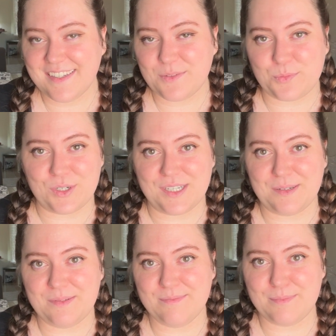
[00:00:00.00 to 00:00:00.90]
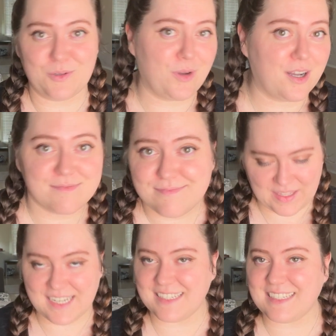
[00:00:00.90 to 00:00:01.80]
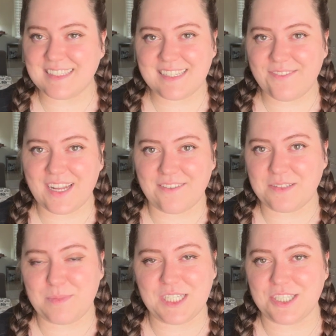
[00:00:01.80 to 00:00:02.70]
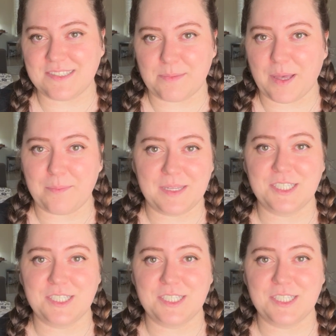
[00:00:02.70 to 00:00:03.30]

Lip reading: would be wrong. And it doesn't even have to be just a puppy,